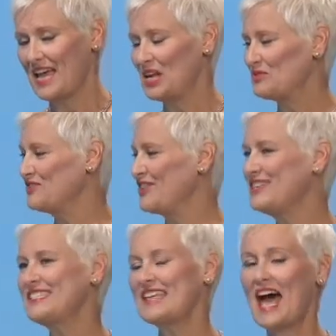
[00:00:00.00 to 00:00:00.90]
And it was
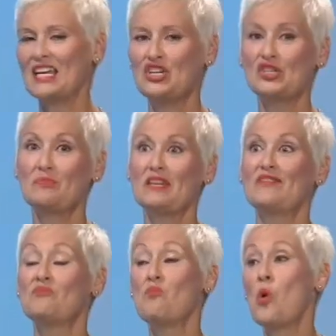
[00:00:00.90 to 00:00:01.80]
very sad news, but
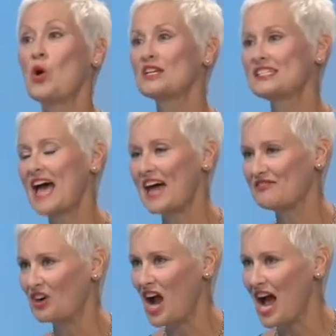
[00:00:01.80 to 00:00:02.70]
even more
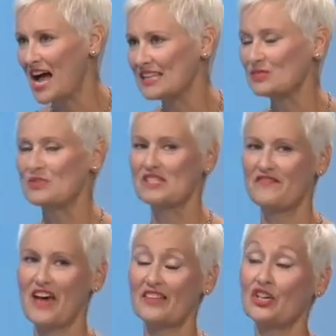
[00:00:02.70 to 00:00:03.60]
sad for us was the
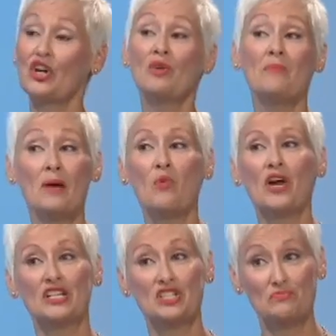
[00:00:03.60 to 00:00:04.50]
fact that her mom
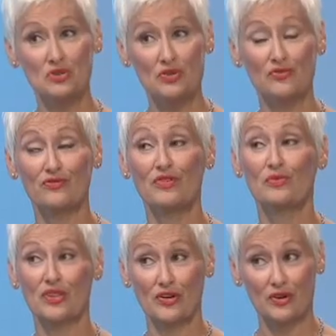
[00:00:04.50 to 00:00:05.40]
wanted to move
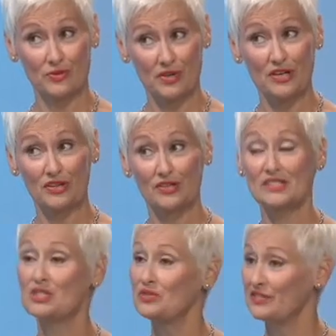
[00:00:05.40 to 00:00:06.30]
with her 3
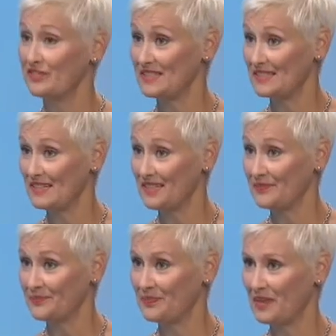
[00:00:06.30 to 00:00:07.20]
girls to a different
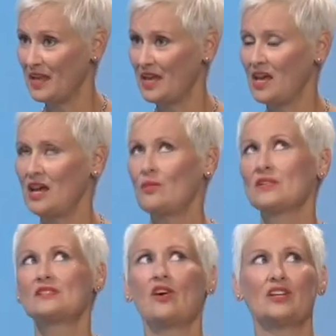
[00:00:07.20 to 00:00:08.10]
city.
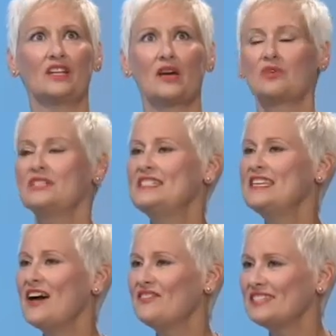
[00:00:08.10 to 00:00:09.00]
Well, Sonia and I were
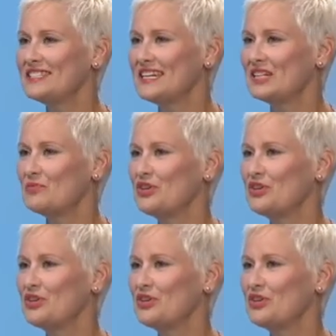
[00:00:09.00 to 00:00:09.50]
devastated.